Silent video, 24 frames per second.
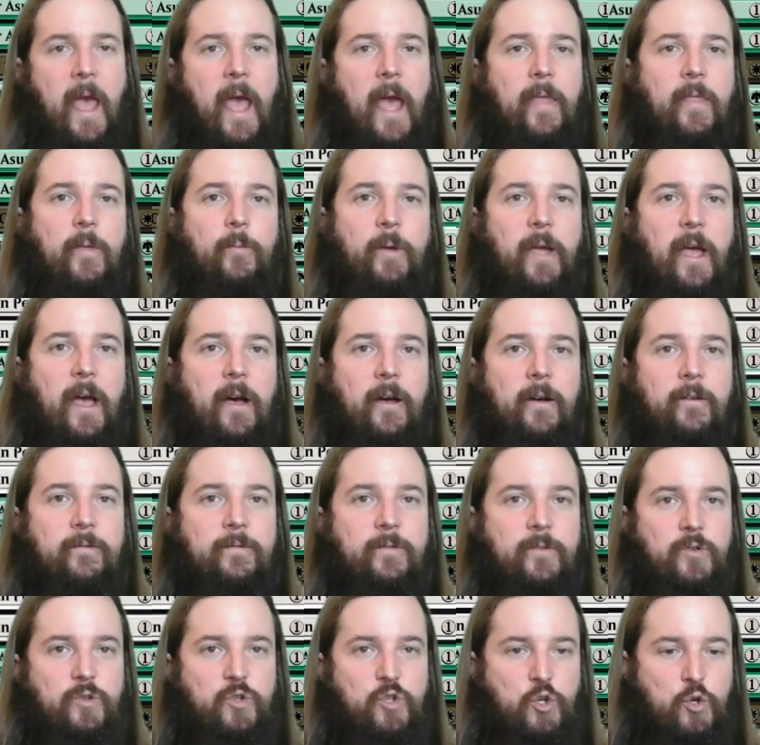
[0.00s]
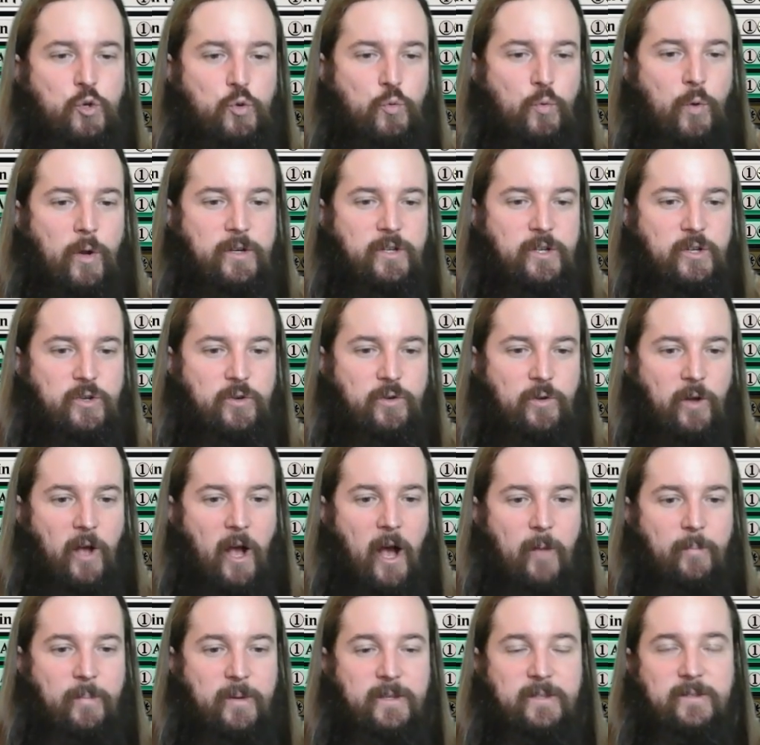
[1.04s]
And then we have 2 additional
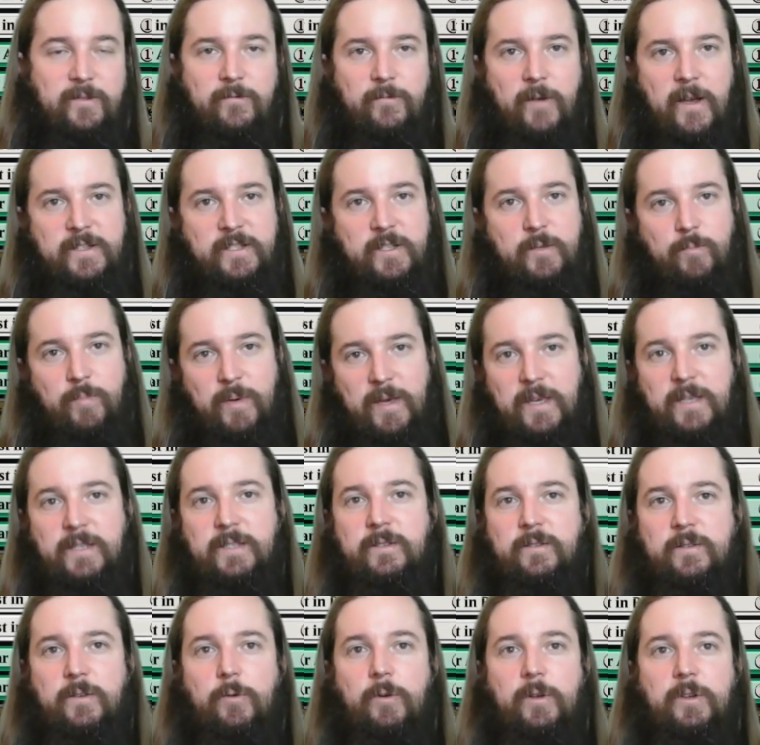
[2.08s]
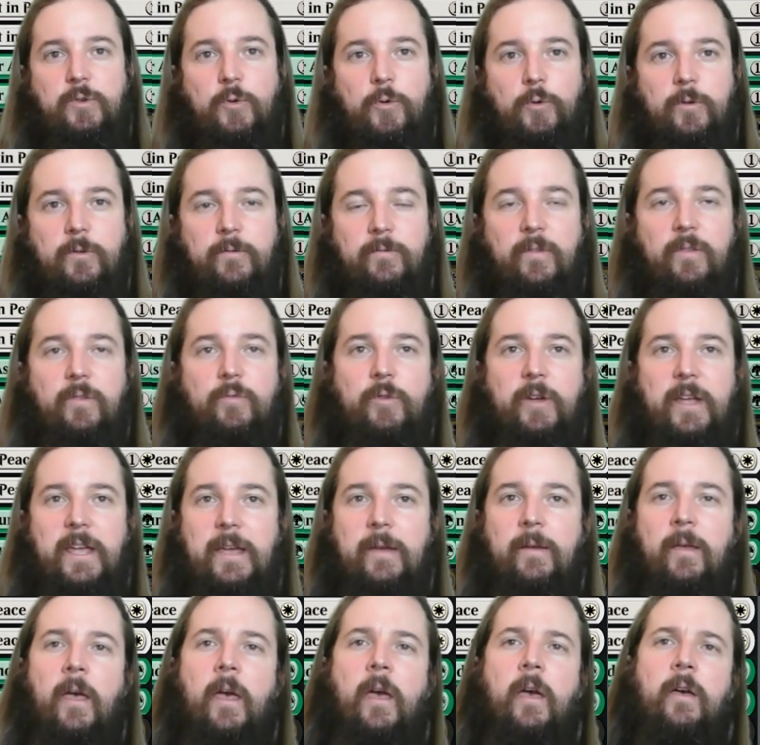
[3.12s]
copies of Rest in Peace, so a total of
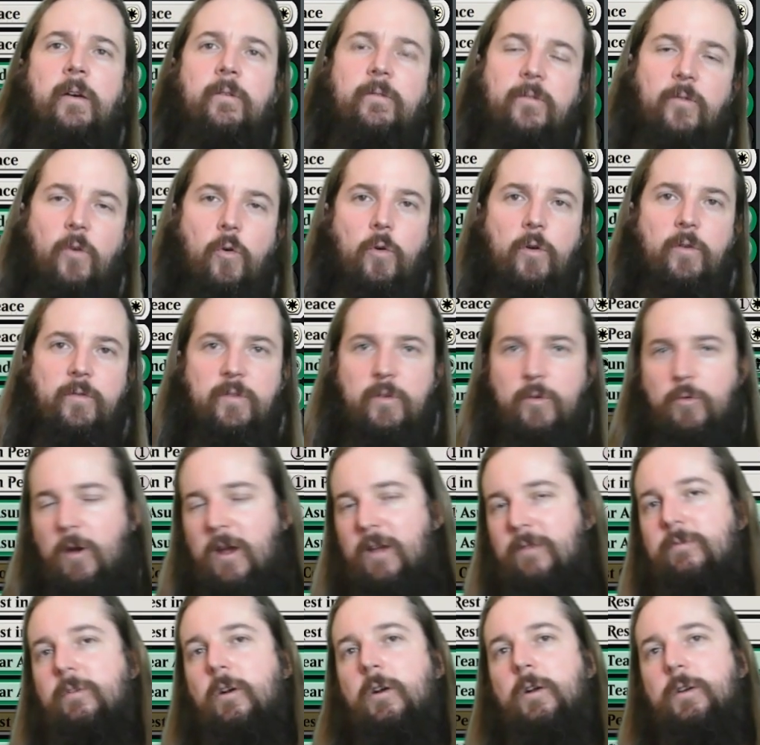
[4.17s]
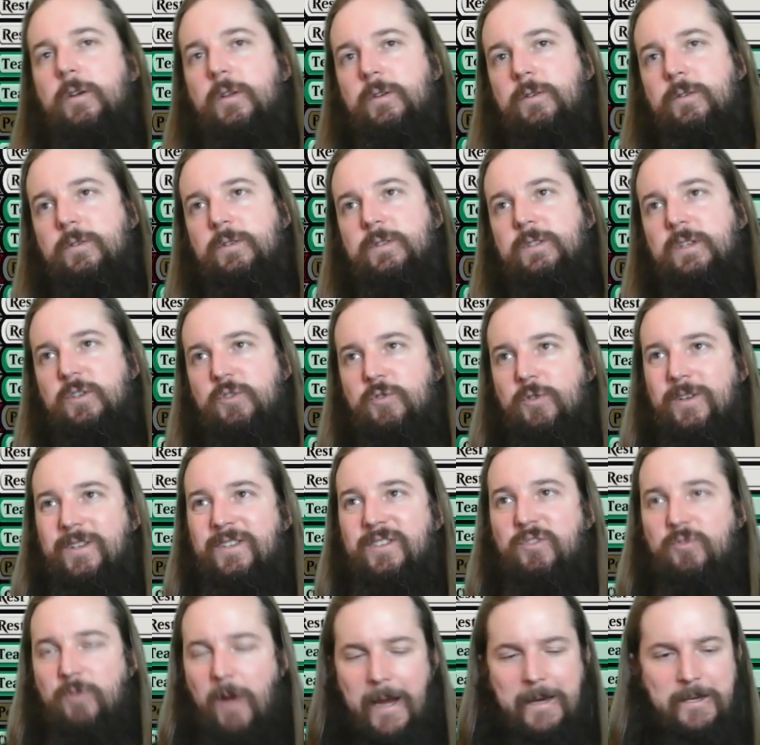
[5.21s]
3 for the graveyard-centric
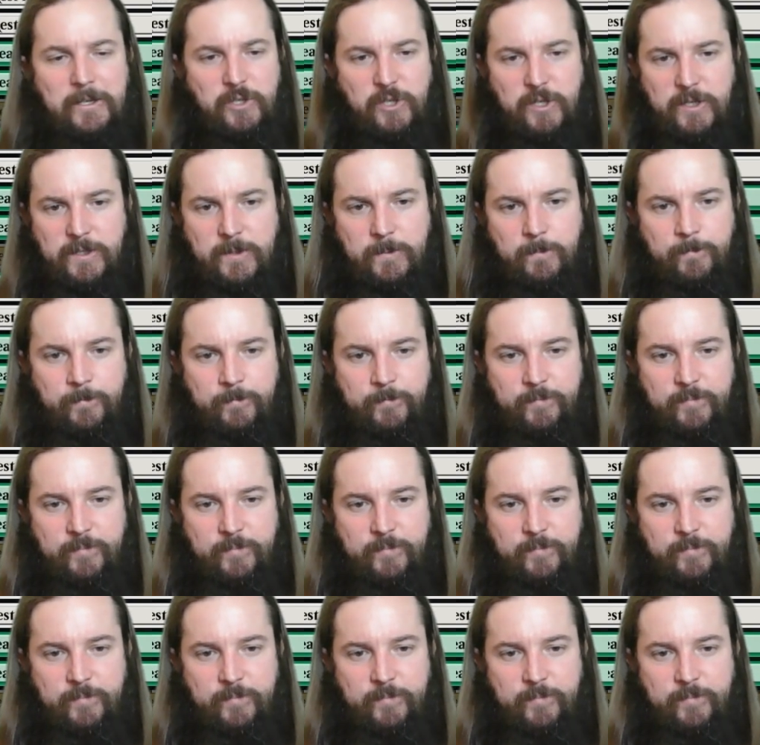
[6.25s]
strategies.